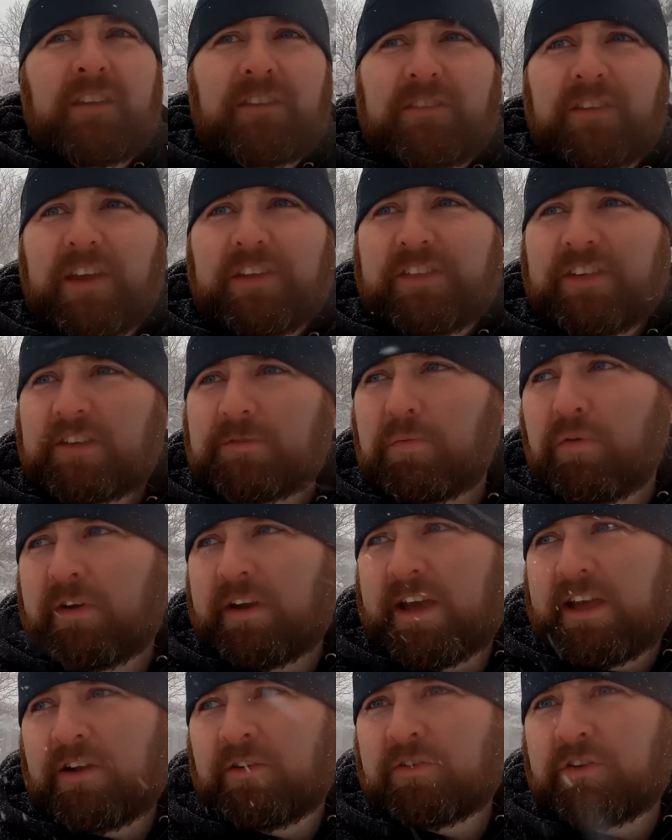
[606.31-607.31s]
So at this
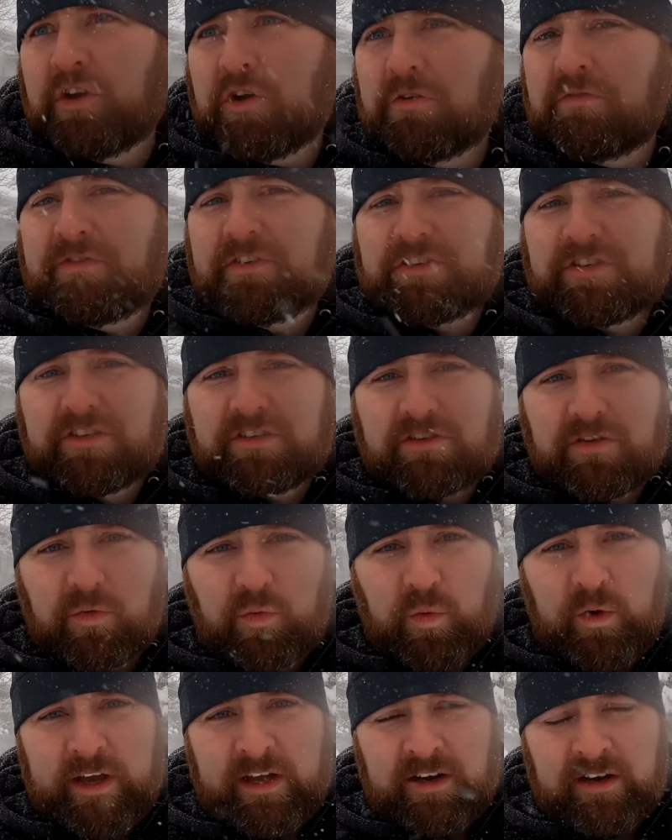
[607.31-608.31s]
point, I don't know if it's just the
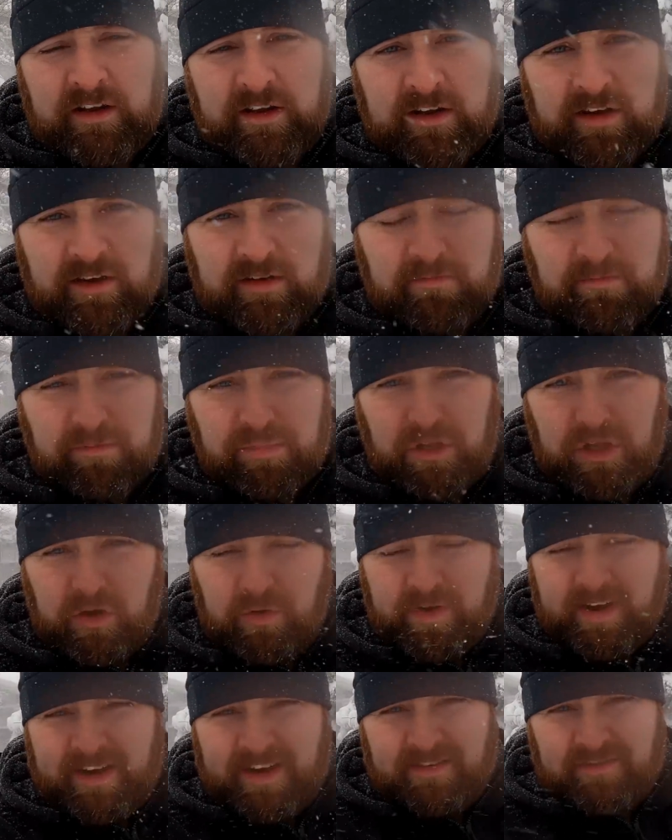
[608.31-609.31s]
wind
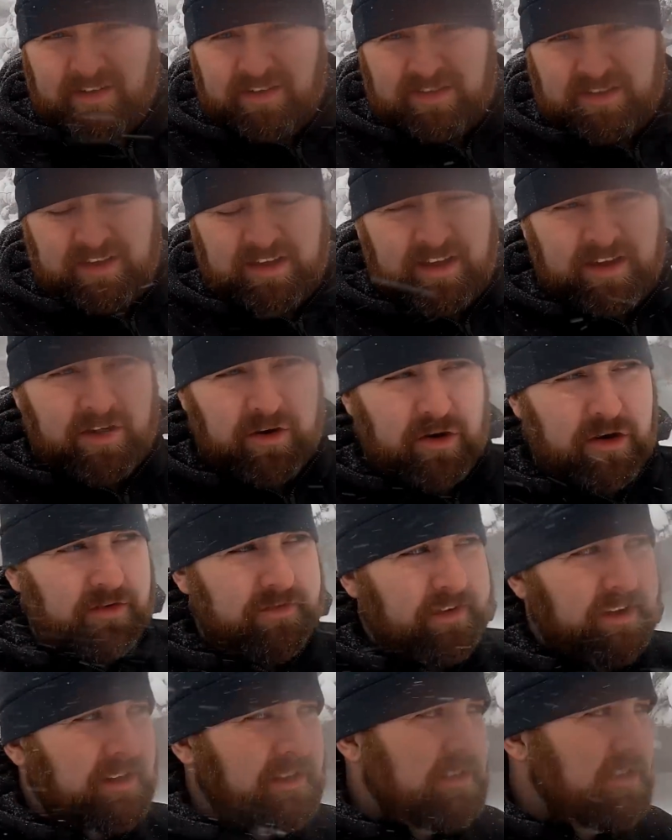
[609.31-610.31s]
blowing everything or
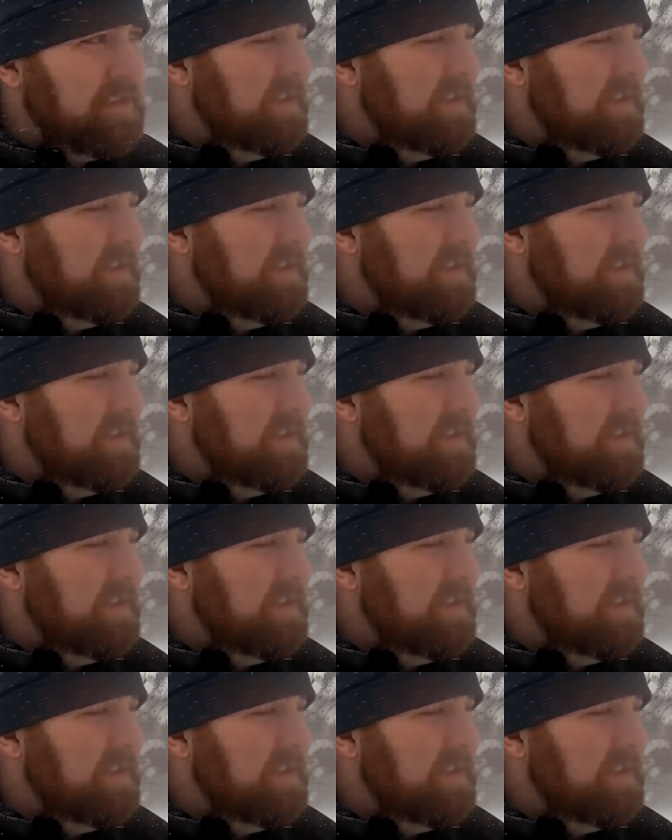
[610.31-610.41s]
if it's